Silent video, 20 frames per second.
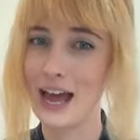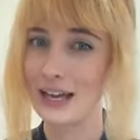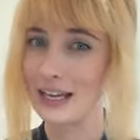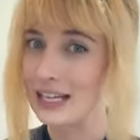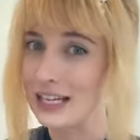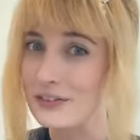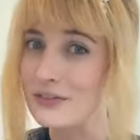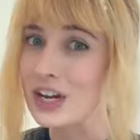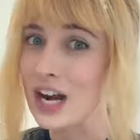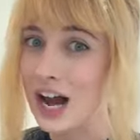
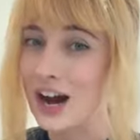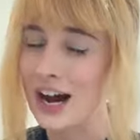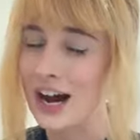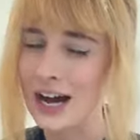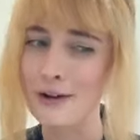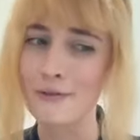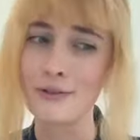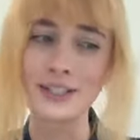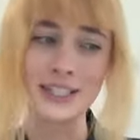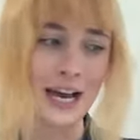even
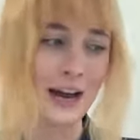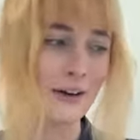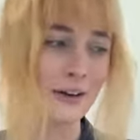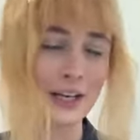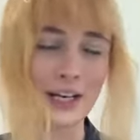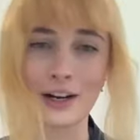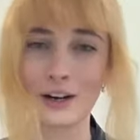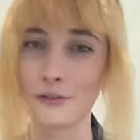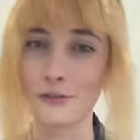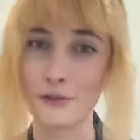I was
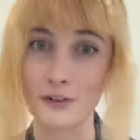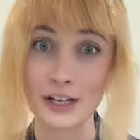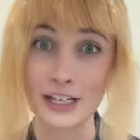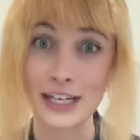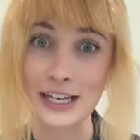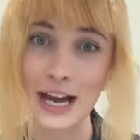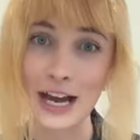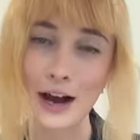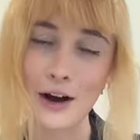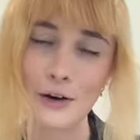out here
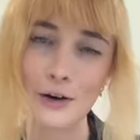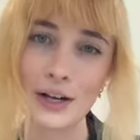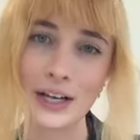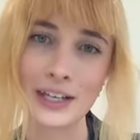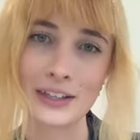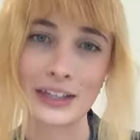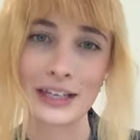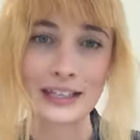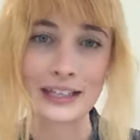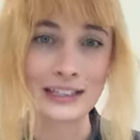freaking out
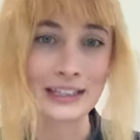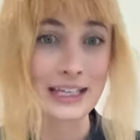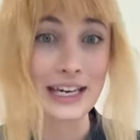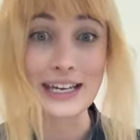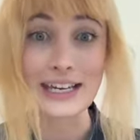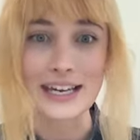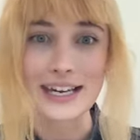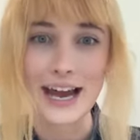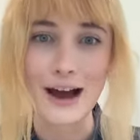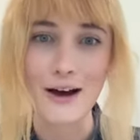and like
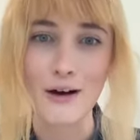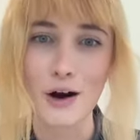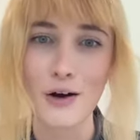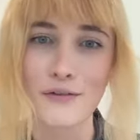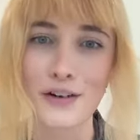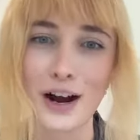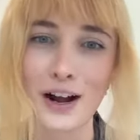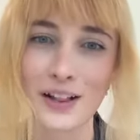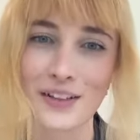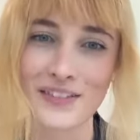geeking out
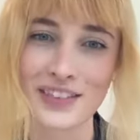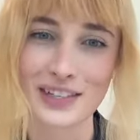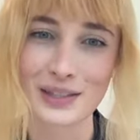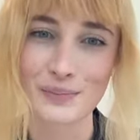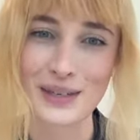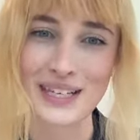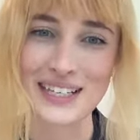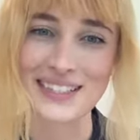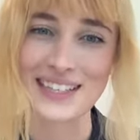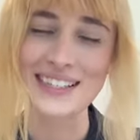over all of
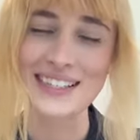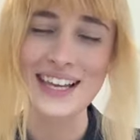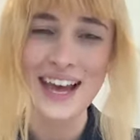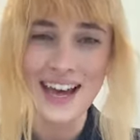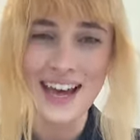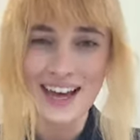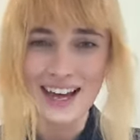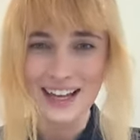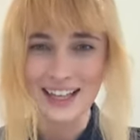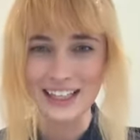those pieces.
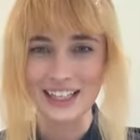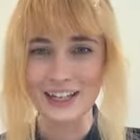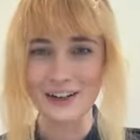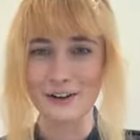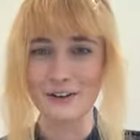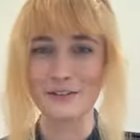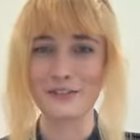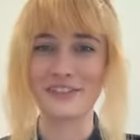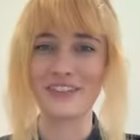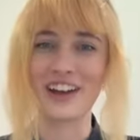
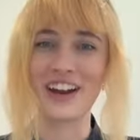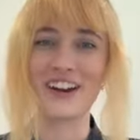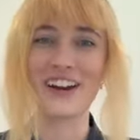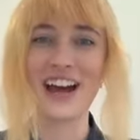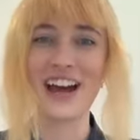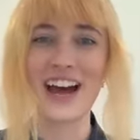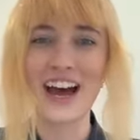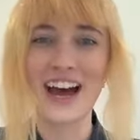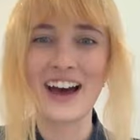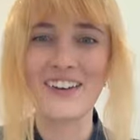Hello,
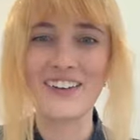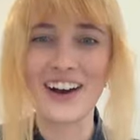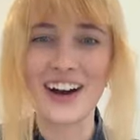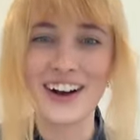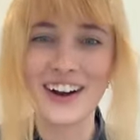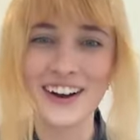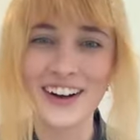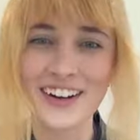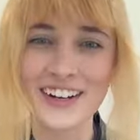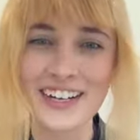Farah, how
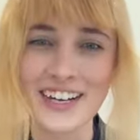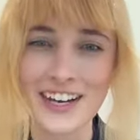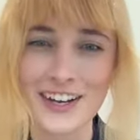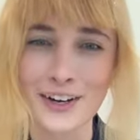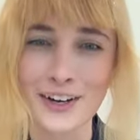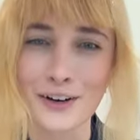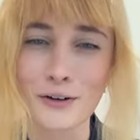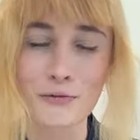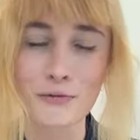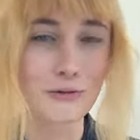are
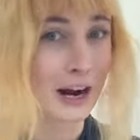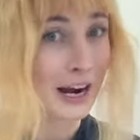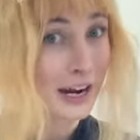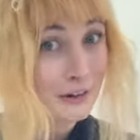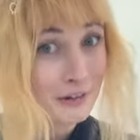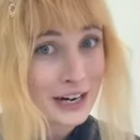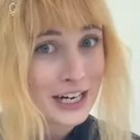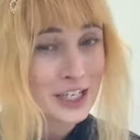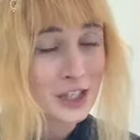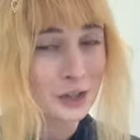you?
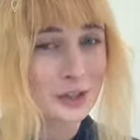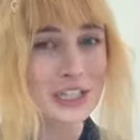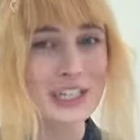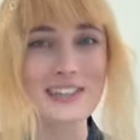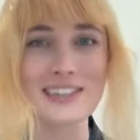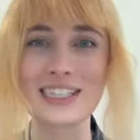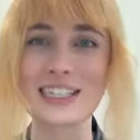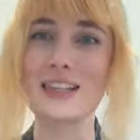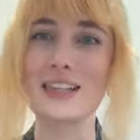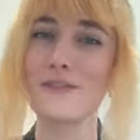Right, Rachel, do
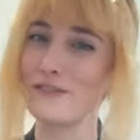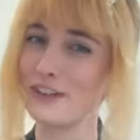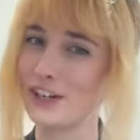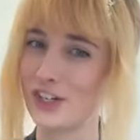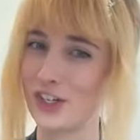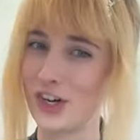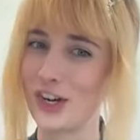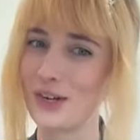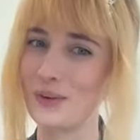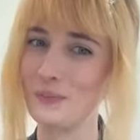you see the
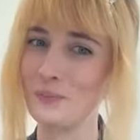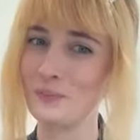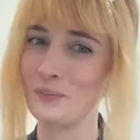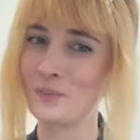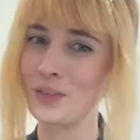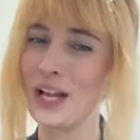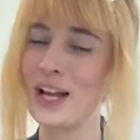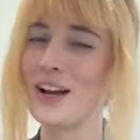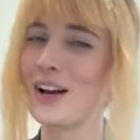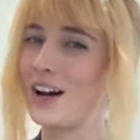vision?
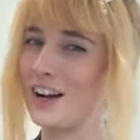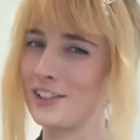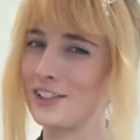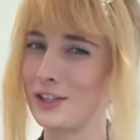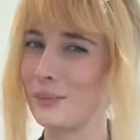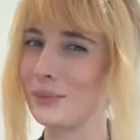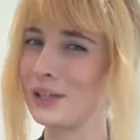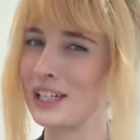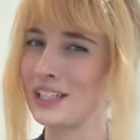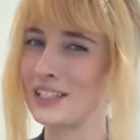
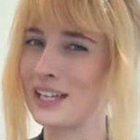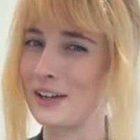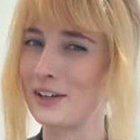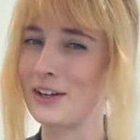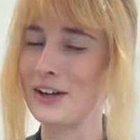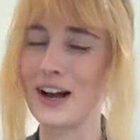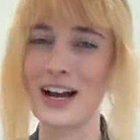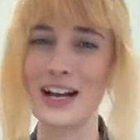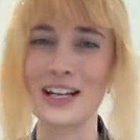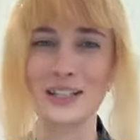Also, I'm gonna tell
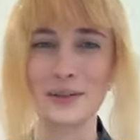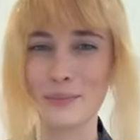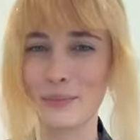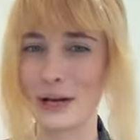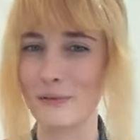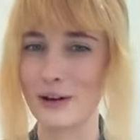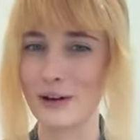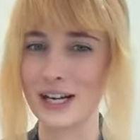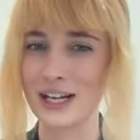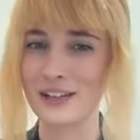you guys
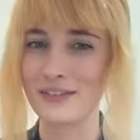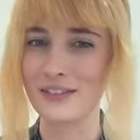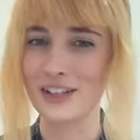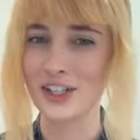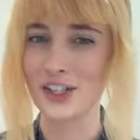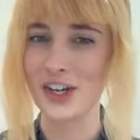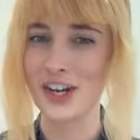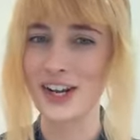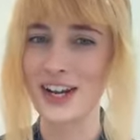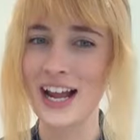my wedding
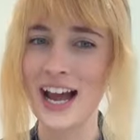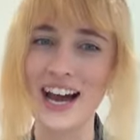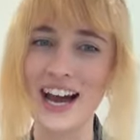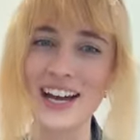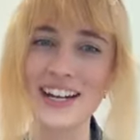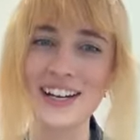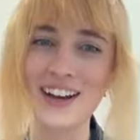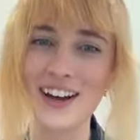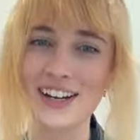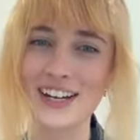vision.
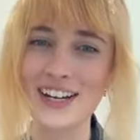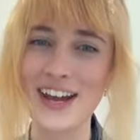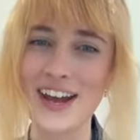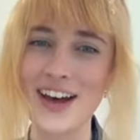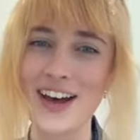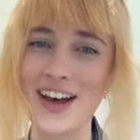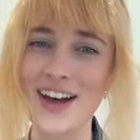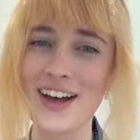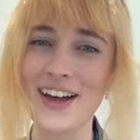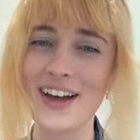Hi,
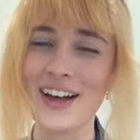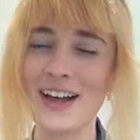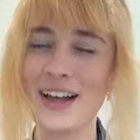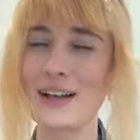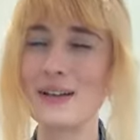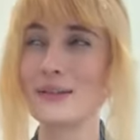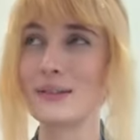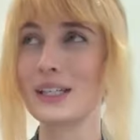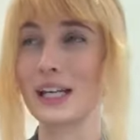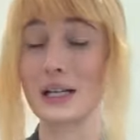Nadia.
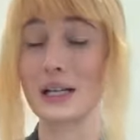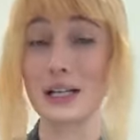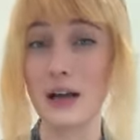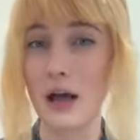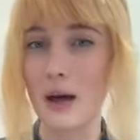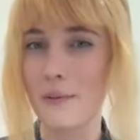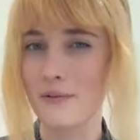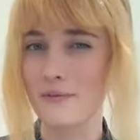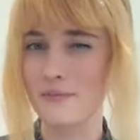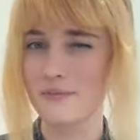
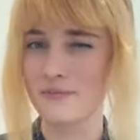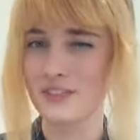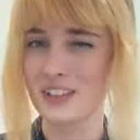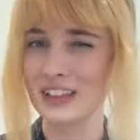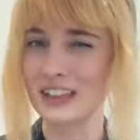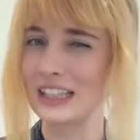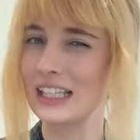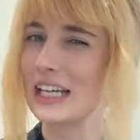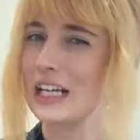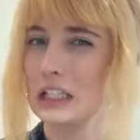Getting
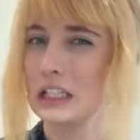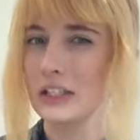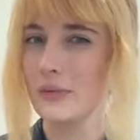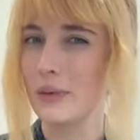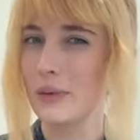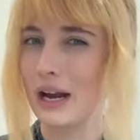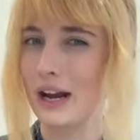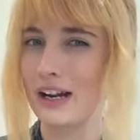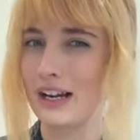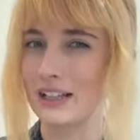legally
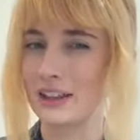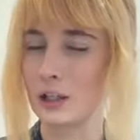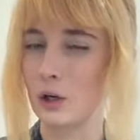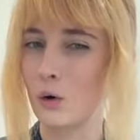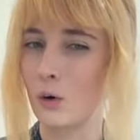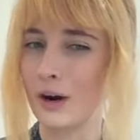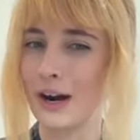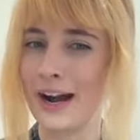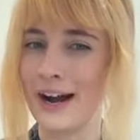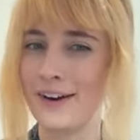married at the
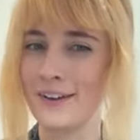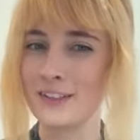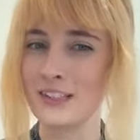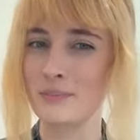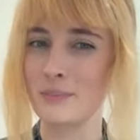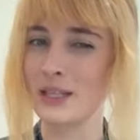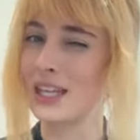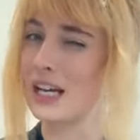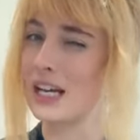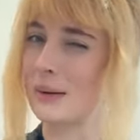
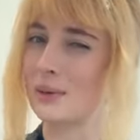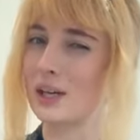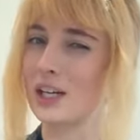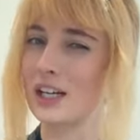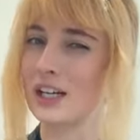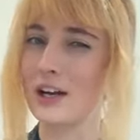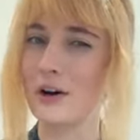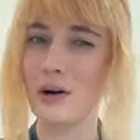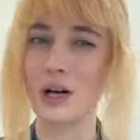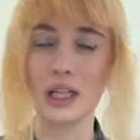courthouse, but then I'm
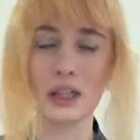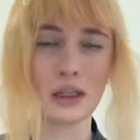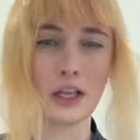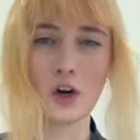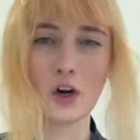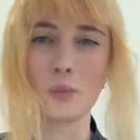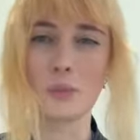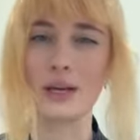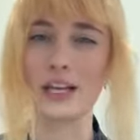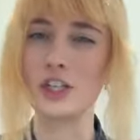gonna go
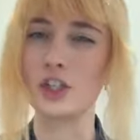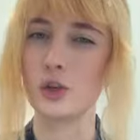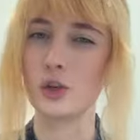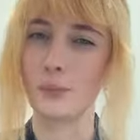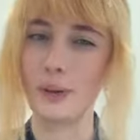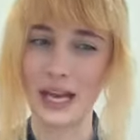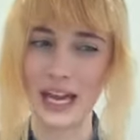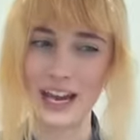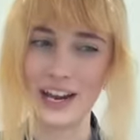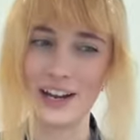elope in
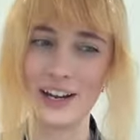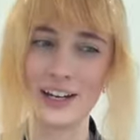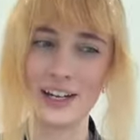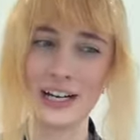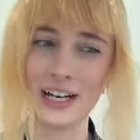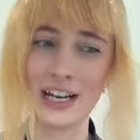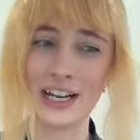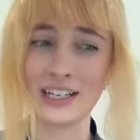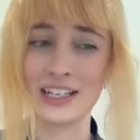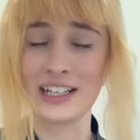Japan
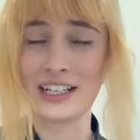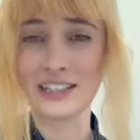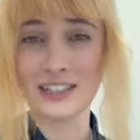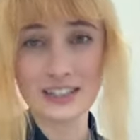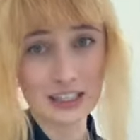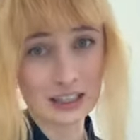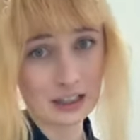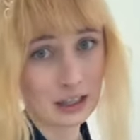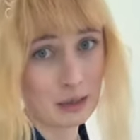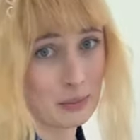and
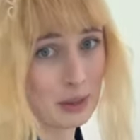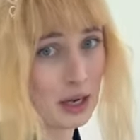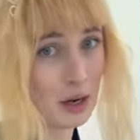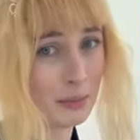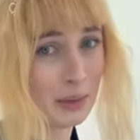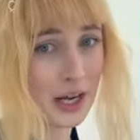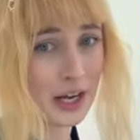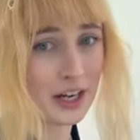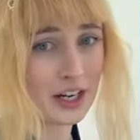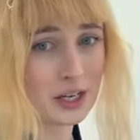instantly be
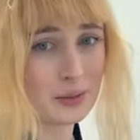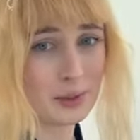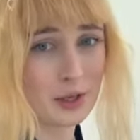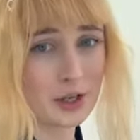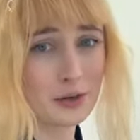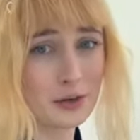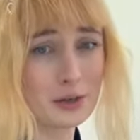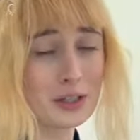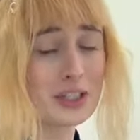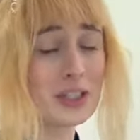on my
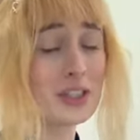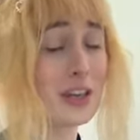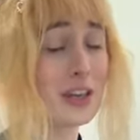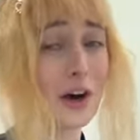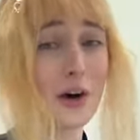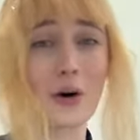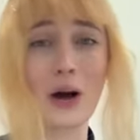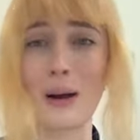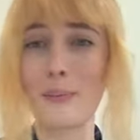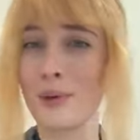honeymoon.
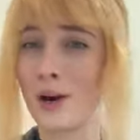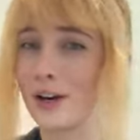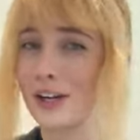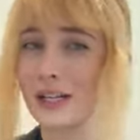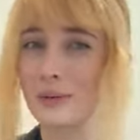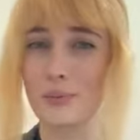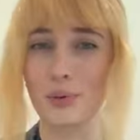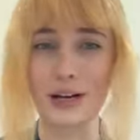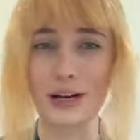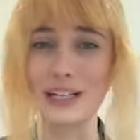So I'm
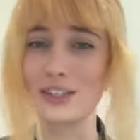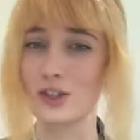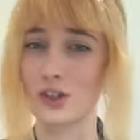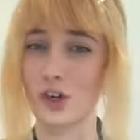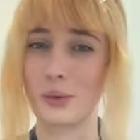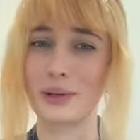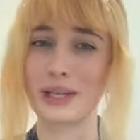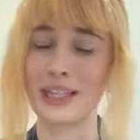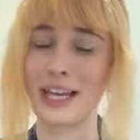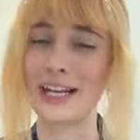already
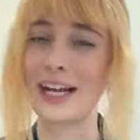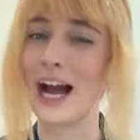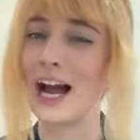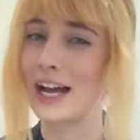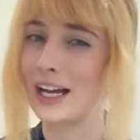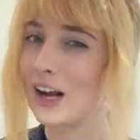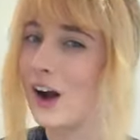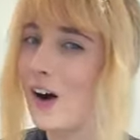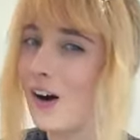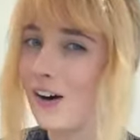brainstorming like
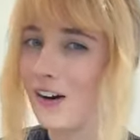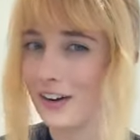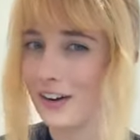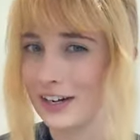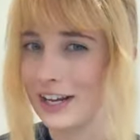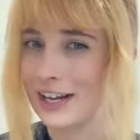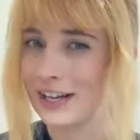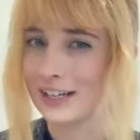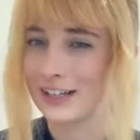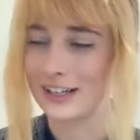
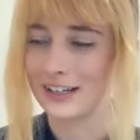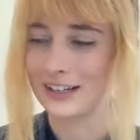iconic